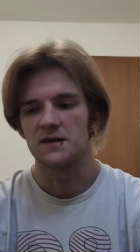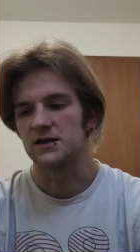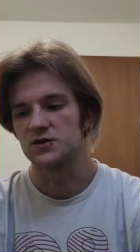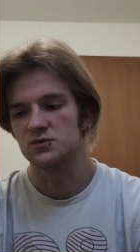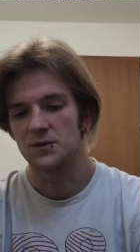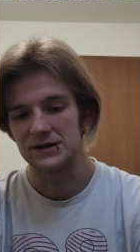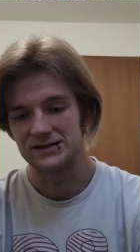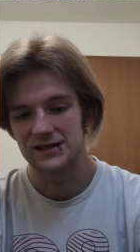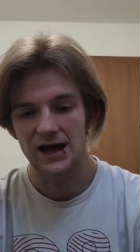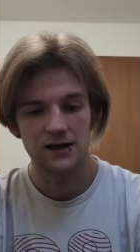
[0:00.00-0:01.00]
Like you know
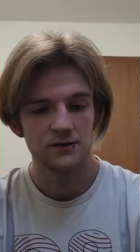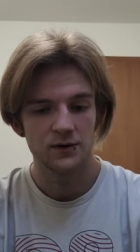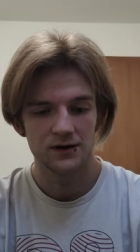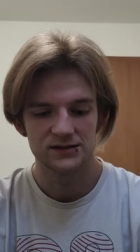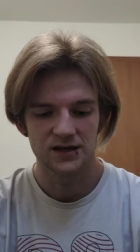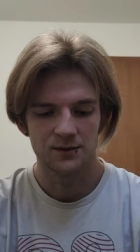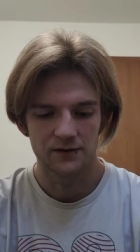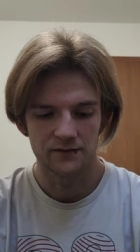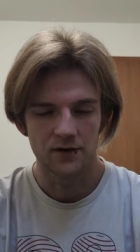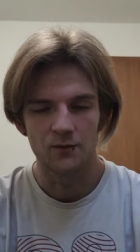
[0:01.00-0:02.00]
exactly where it's
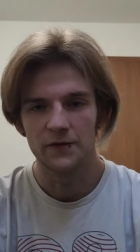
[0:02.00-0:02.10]
coming from,